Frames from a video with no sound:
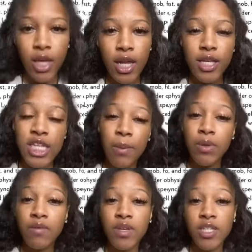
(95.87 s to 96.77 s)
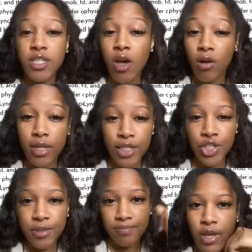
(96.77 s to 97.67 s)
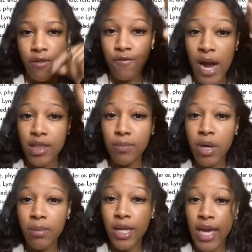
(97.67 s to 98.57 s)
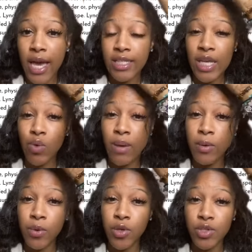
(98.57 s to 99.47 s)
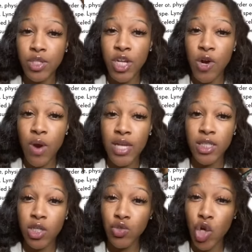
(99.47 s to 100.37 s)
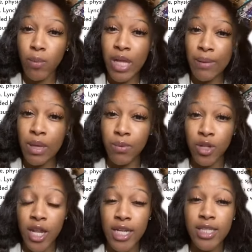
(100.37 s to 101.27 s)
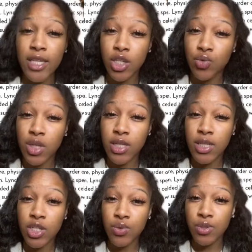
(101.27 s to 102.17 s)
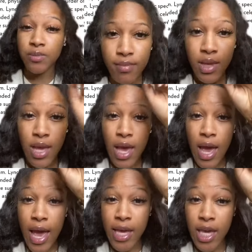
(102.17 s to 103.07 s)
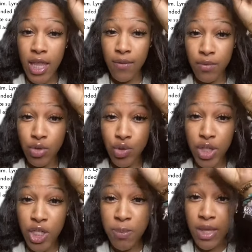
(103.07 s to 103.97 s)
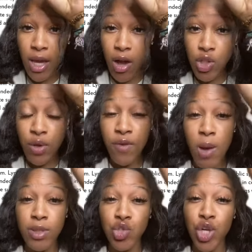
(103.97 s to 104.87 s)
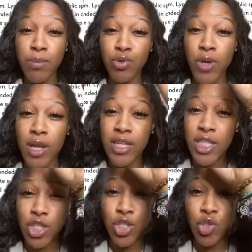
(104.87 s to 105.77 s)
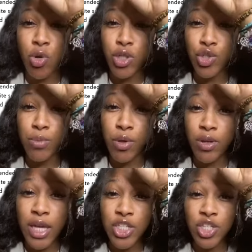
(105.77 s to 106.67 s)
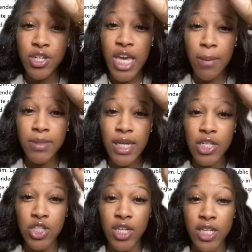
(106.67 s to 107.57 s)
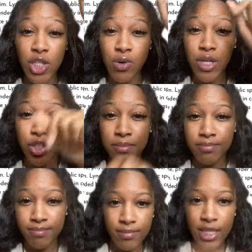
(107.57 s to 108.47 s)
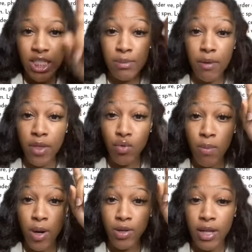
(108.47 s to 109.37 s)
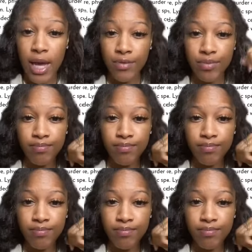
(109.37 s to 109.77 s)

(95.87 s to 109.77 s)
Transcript: An example of this is called lynching. Violent public acts that white people used to terrorize and control black people in the 19th and 20th century. Hanging them from trees, but they also involve extreme brutality such as torture, mutilation, decapitation, and desecration. Some of them were burnt alive.